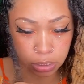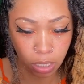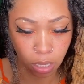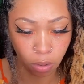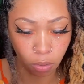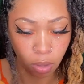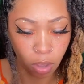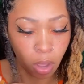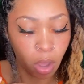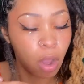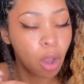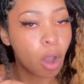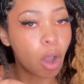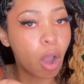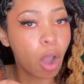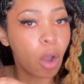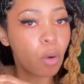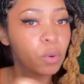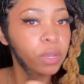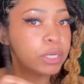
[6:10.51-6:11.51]
So
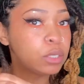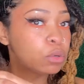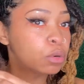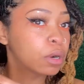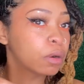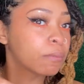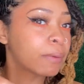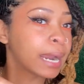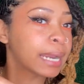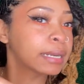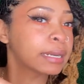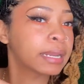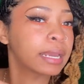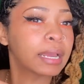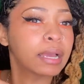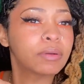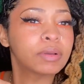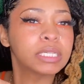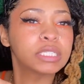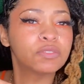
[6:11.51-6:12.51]
all we doing right
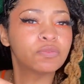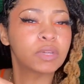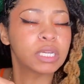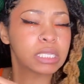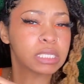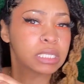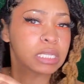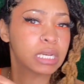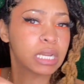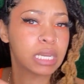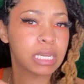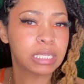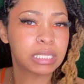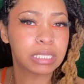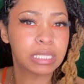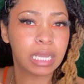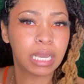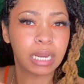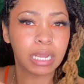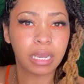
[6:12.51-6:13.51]
now is fixing the
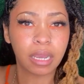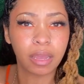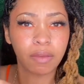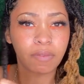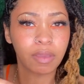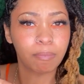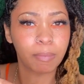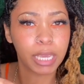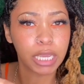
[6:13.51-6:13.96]
aesthetic of it,